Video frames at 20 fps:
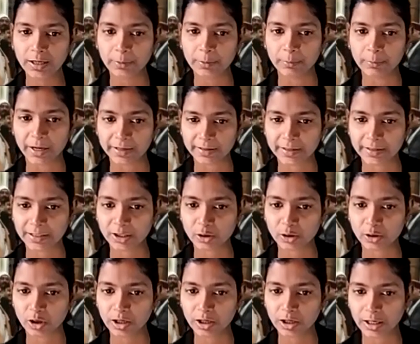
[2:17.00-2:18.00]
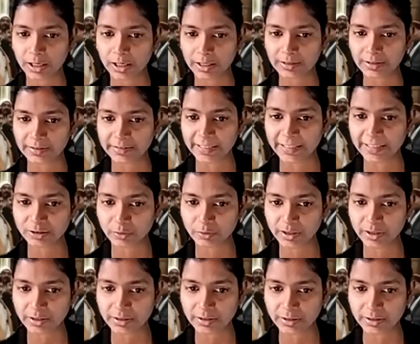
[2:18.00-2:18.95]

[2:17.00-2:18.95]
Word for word: market called Hart. That's why